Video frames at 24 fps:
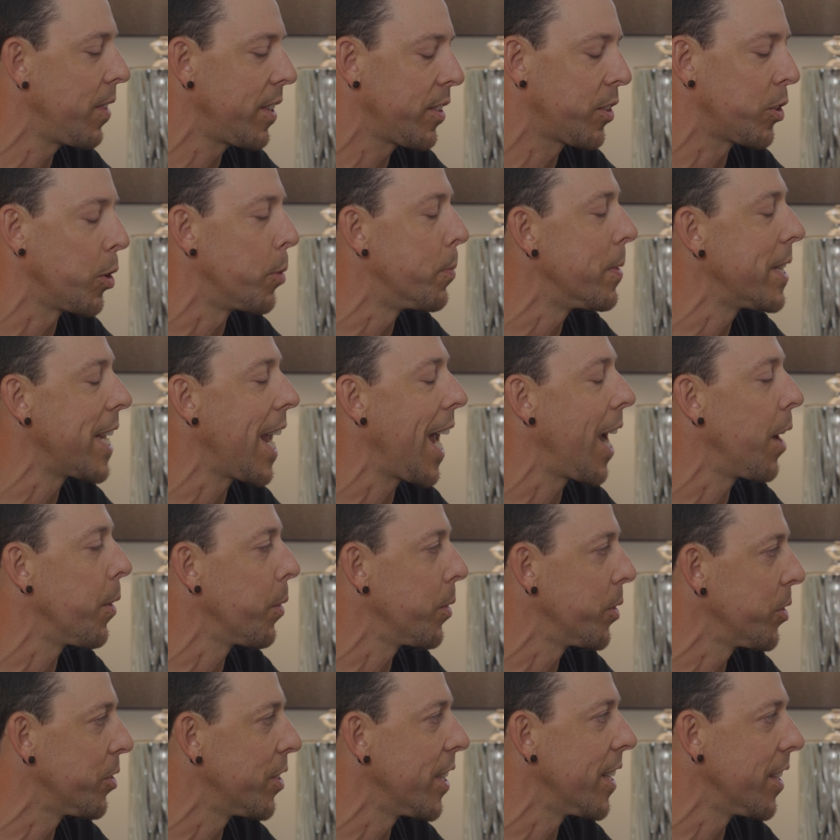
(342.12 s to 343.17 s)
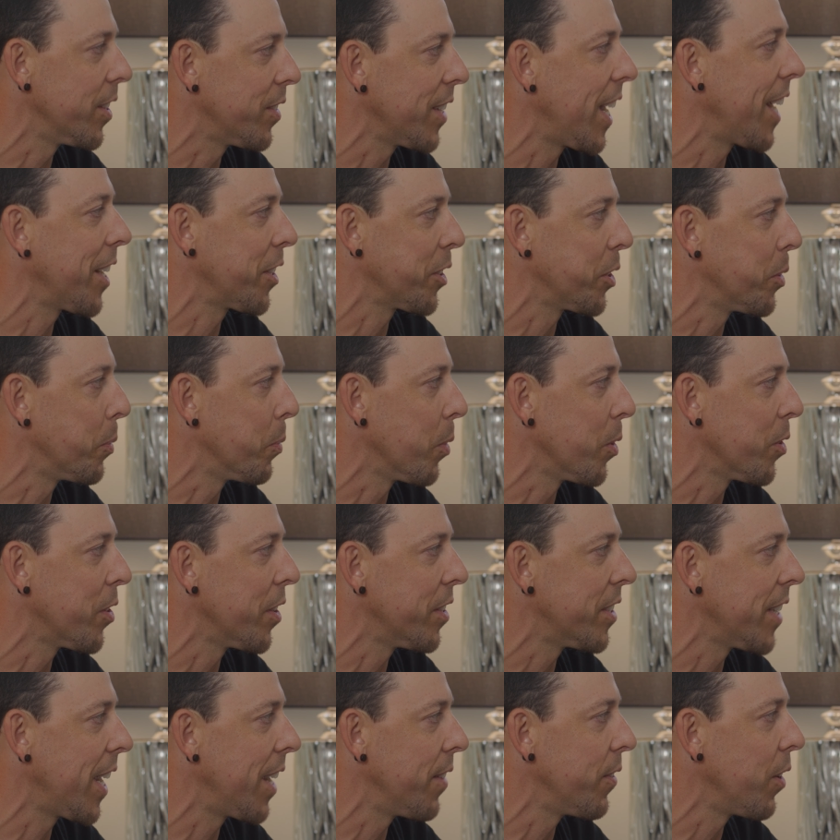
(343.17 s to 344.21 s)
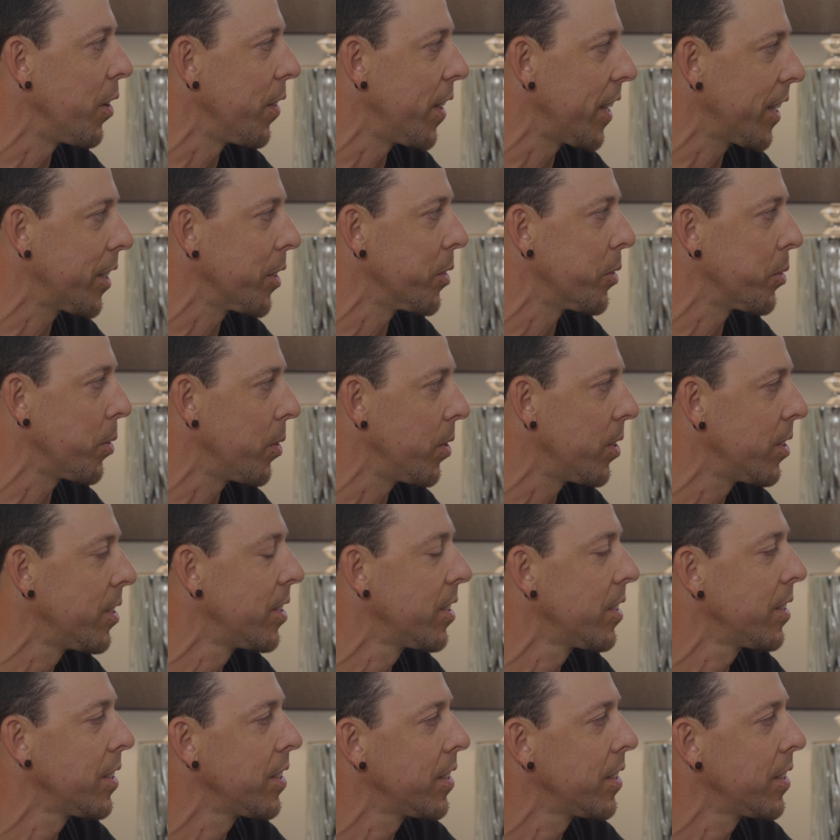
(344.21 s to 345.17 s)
so many hours that it's actually worth it to have all that control.